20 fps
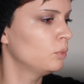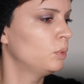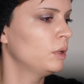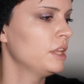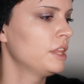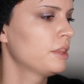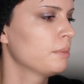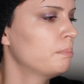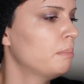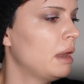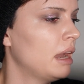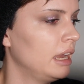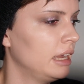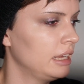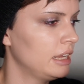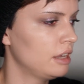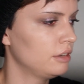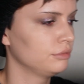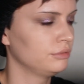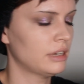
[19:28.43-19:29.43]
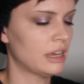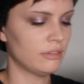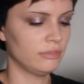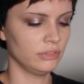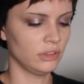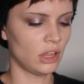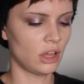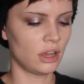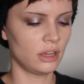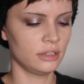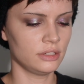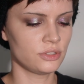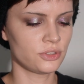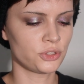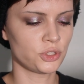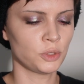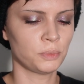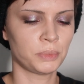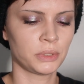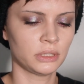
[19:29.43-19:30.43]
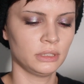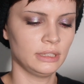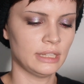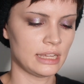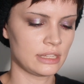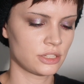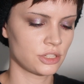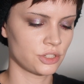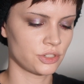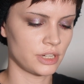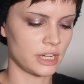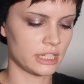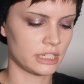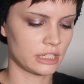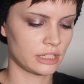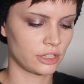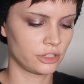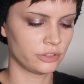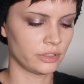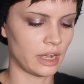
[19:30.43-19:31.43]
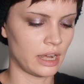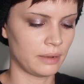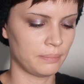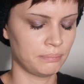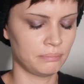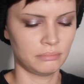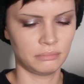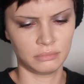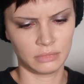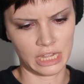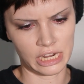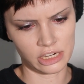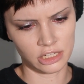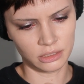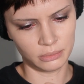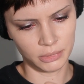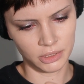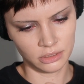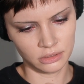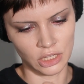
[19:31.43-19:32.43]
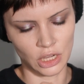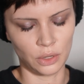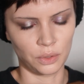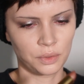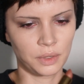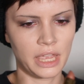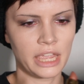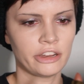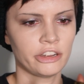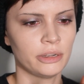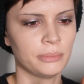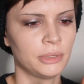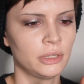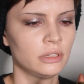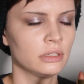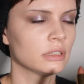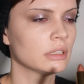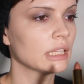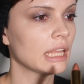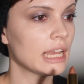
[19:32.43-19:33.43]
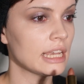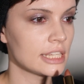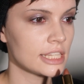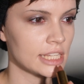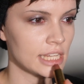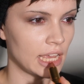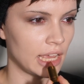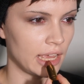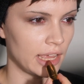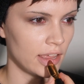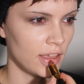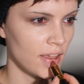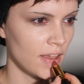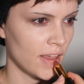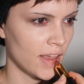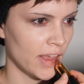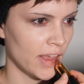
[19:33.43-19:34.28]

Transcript: with my Revlon Super Lustrous Caramel Glace.